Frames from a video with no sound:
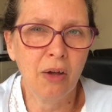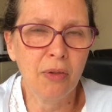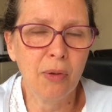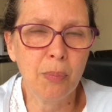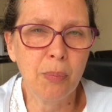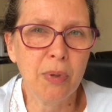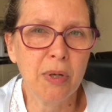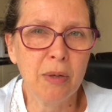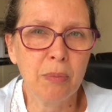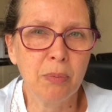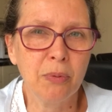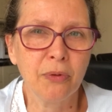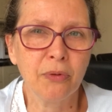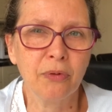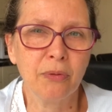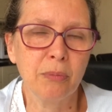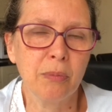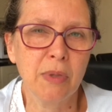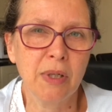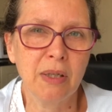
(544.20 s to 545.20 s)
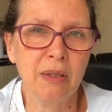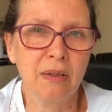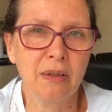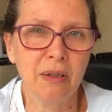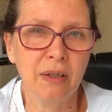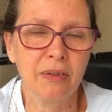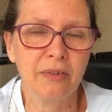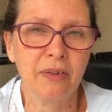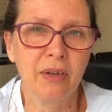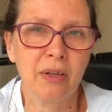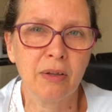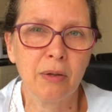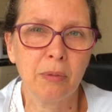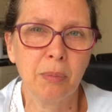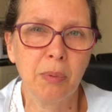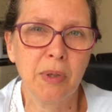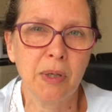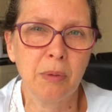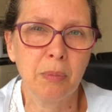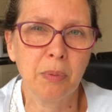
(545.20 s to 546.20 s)
people's meanness, other
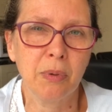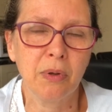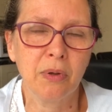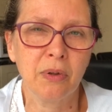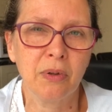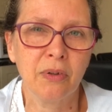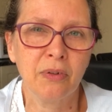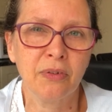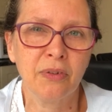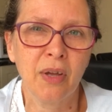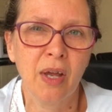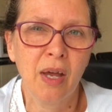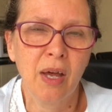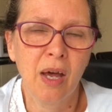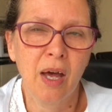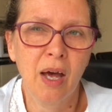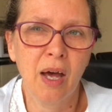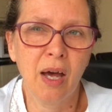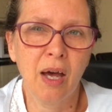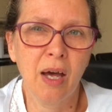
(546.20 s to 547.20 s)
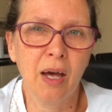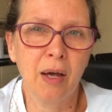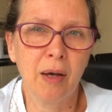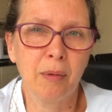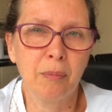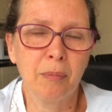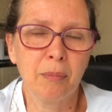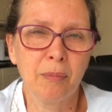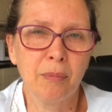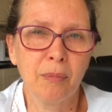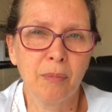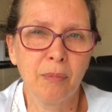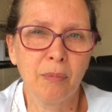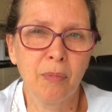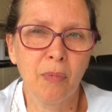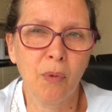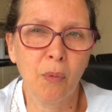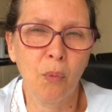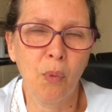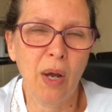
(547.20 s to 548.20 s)
people's
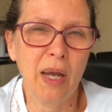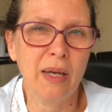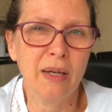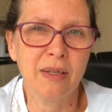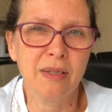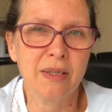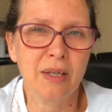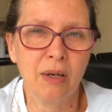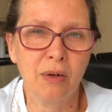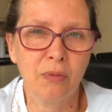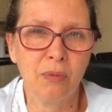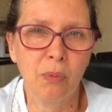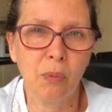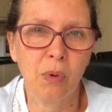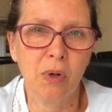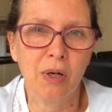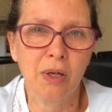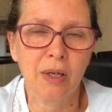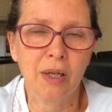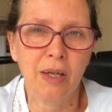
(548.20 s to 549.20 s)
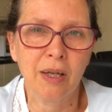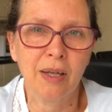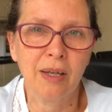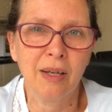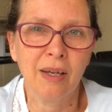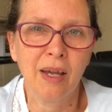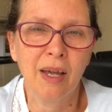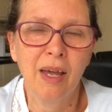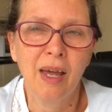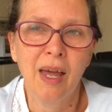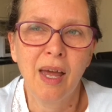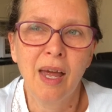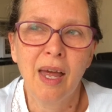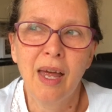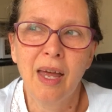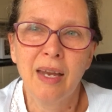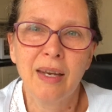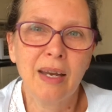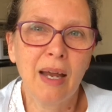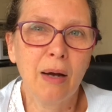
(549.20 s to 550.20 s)
ways of working.
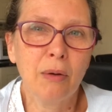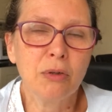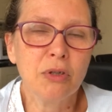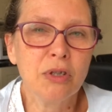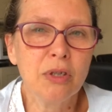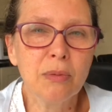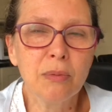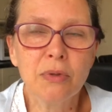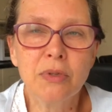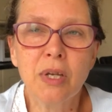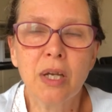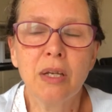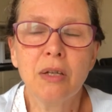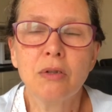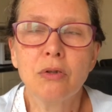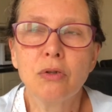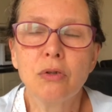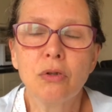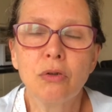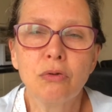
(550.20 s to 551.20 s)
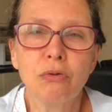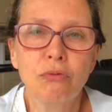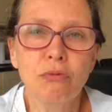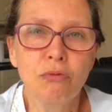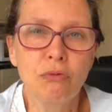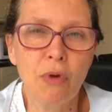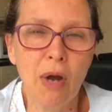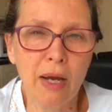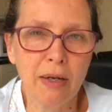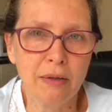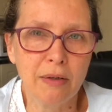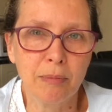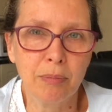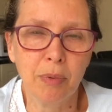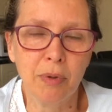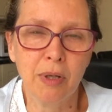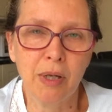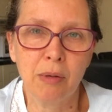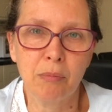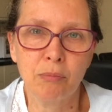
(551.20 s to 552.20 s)
Now, she was
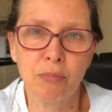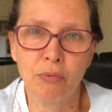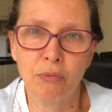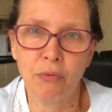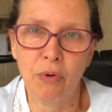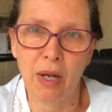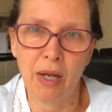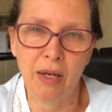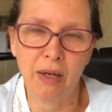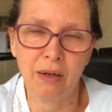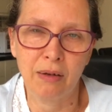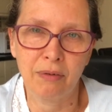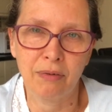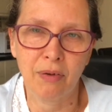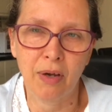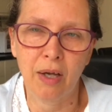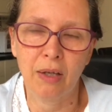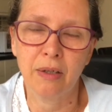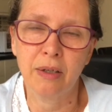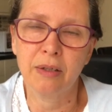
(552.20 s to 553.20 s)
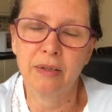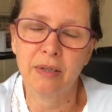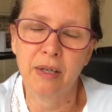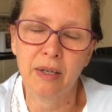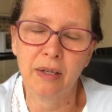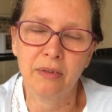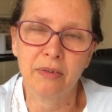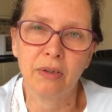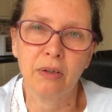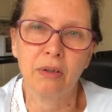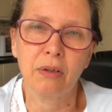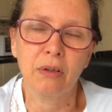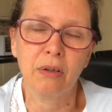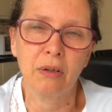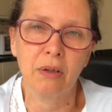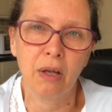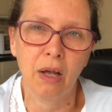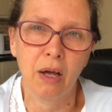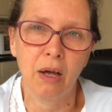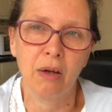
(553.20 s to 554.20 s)
incredibly brave, and it takes a
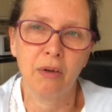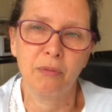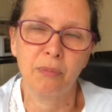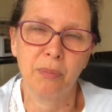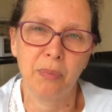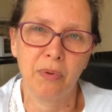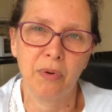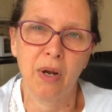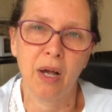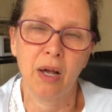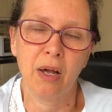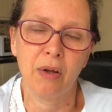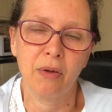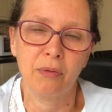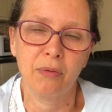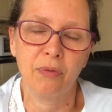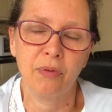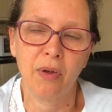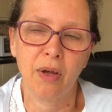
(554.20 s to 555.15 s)
lot of